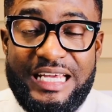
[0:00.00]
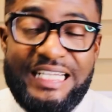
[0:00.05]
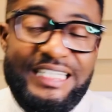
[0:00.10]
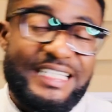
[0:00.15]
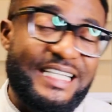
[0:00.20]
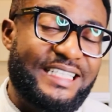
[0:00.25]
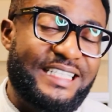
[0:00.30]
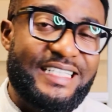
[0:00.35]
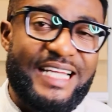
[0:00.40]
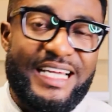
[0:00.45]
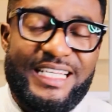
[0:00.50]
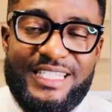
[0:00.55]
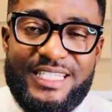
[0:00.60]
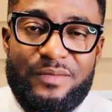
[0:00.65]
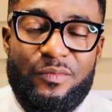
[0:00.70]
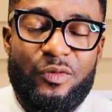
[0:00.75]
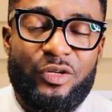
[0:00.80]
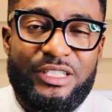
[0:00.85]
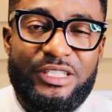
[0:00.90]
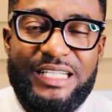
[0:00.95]
The
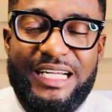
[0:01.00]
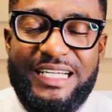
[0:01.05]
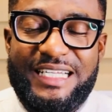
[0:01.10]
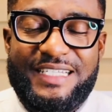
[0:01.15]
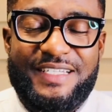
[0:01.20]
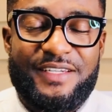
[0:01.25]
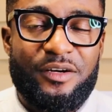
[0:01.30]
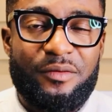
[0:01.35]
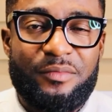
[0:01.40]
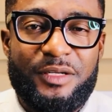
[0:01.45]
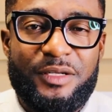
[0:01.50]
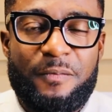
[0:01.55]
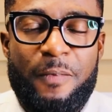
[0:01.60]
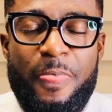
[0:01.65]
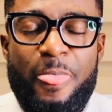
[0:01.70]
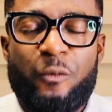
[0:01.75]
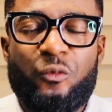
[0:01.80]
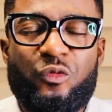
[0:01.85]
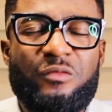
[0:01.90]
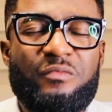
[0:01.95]
testimony that is coming
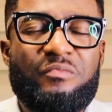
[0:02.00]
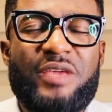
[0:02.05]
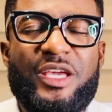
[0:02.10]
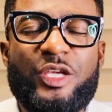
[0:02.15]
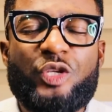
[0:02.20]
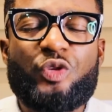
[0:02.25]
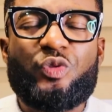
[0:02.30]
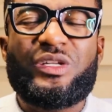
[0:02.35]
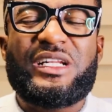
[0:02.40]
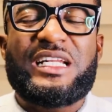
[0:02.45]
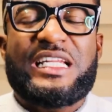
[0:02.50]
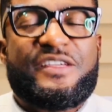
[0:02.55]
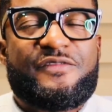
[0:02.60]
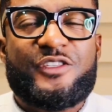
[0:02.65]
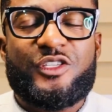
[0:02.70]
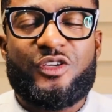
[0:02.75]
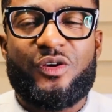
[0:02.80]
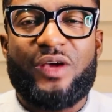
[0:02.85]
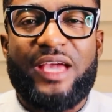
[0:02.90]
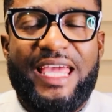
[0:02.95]
will make you
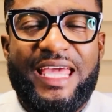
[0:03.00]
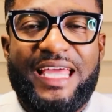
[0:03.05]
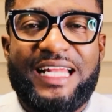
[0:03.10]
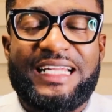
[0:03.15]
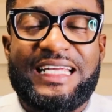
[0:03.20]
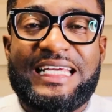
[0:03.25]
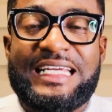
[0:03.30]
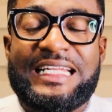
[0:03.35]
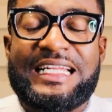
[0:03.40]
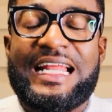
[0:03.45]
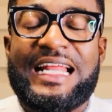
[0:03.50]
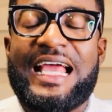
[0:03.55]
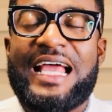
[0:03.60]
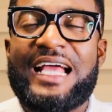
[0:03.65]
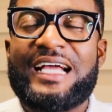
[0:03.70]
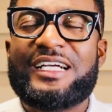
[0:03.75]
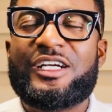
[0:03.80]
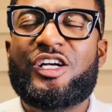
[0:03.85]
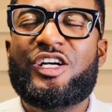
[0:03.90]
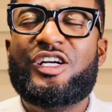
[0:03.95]
lift your head
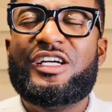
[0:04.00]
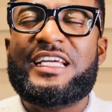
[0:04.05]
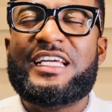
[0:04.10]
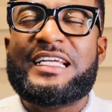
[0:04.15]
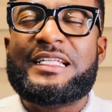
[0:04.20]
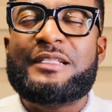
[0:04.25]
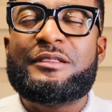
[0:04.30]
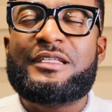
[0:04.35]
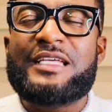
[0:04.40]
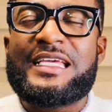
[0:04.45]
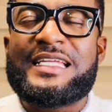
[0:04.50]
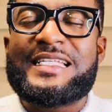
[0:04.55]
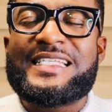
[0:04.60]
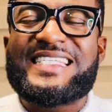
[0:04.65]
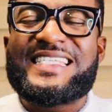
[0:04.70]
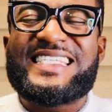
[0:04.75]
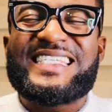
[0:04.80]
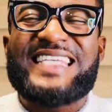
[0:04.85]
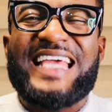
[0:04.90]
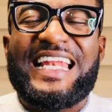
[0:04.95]
in
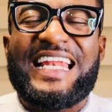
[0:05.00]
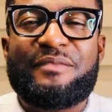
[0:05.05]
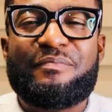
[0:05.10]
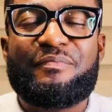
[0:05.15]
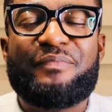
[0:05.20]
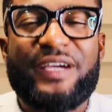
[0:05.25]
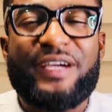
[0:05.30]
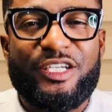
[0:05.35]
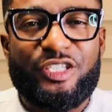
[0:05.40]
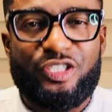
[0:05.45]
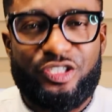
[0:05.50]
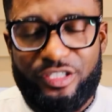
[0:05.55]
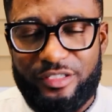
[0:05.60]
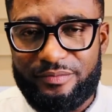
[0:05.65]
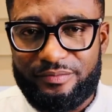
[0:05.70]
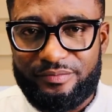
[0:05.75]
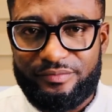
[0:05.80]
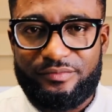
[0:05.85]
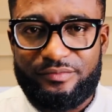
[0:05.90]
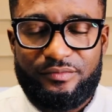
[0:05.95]
celebration.
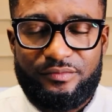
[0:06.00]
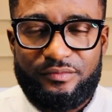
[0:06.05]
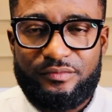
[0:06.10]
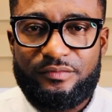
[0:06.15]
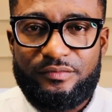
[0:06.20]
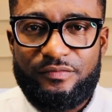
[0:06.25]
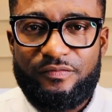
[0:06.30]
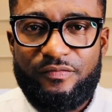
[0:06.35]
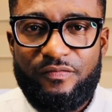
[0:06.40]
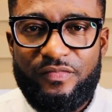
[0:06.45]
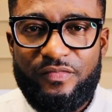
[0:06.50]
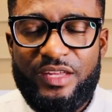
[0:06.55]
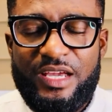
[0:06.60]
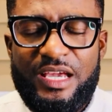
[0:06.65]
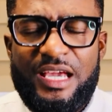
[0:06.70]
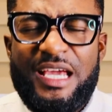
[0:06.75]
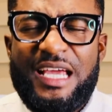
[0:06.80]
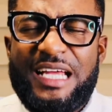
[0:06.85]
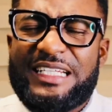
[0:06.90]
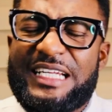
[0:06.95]

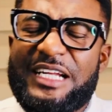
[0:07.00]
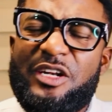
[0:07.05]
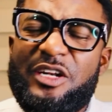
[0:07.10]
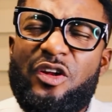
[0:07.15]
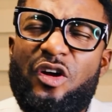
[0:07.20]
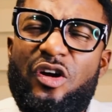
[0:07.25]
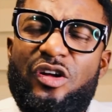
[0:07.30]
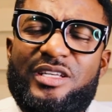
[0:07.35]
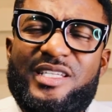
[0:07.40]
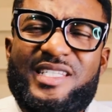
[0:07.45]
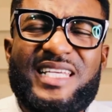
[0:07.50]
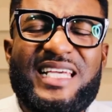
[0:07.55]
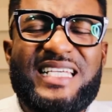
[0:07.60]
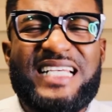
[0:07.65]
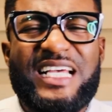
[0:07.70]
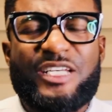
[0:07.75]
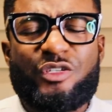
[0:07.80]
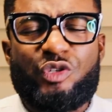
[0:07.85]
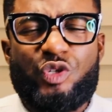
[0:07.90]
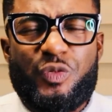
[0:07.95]
The Lord says,
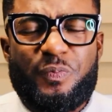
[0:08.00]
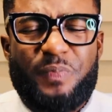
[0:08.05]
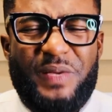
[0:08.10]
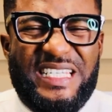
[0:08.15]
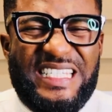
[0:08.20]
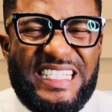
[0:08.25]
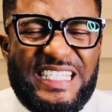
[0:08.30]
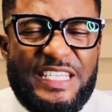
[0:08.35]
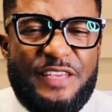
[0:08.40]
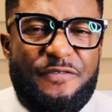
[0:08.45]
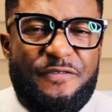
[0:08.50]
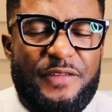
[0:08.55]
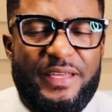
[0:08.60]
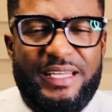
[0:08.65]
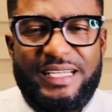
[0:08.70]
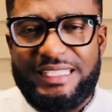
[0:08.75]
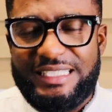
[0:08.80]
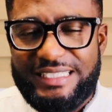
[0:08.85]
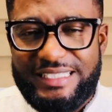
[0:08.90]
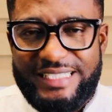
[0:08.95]
as to
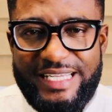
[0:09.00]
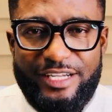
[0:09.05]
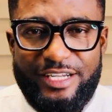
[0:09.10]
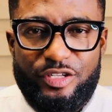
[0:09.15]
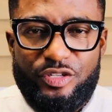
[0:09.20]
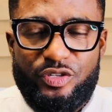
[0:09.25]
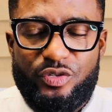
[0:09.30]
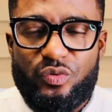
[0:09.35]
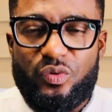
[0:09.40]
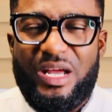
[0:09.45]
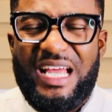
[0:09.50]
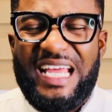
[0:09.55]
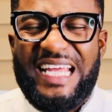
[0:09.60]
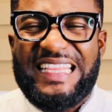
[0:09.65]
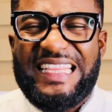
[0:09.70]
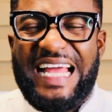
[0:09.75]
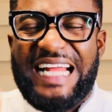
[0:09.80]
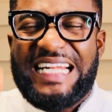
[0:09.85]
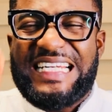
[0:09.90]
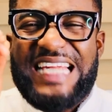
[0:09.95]
specifically tell you
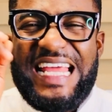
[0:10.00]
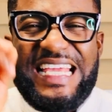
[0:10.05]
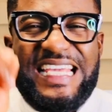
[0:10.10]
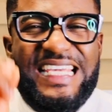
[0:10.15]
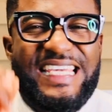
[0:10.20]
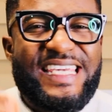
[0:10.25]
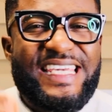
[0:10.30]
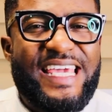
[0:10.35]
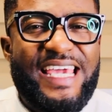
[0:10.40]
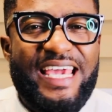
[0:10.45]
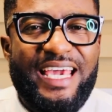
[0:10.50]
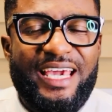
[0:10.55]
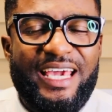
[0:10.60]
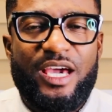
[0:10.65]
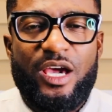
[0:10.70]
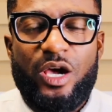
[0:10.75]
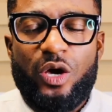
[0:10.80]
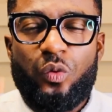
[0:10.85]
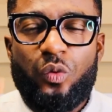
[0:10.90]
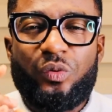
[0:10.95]
that the year
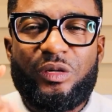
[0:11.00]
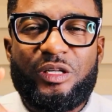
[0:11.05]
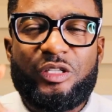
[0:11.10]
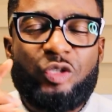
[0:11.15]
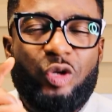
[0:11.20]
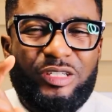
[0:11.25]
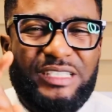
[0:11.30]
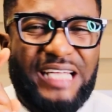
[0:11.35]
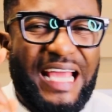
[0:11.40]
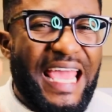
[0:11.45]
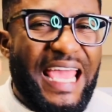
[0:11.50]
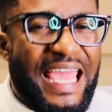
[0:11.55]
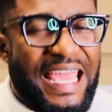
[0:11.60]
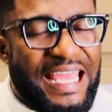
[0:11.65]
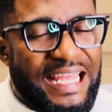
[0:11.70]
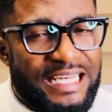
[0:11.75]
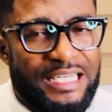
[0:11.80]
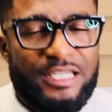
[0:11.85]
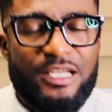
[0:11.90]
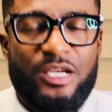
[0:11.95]
will not
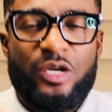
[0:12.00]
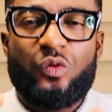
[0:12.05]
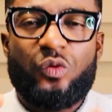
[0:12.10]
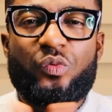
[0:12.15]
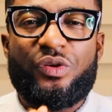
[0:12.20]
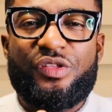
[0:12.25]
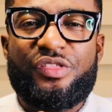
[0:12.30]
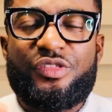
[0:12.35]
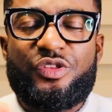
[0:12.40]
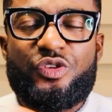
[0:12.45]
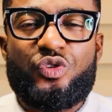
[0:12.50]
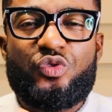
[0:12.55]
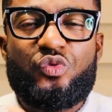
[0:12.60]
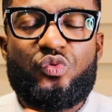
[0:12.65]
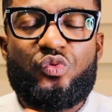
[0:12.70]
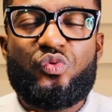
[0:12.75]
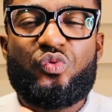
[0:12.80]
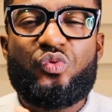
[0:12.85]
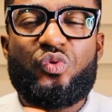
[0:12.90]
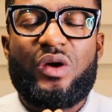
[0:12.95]
end with
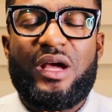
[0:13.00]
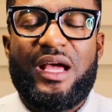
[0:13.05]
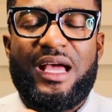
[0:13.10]
you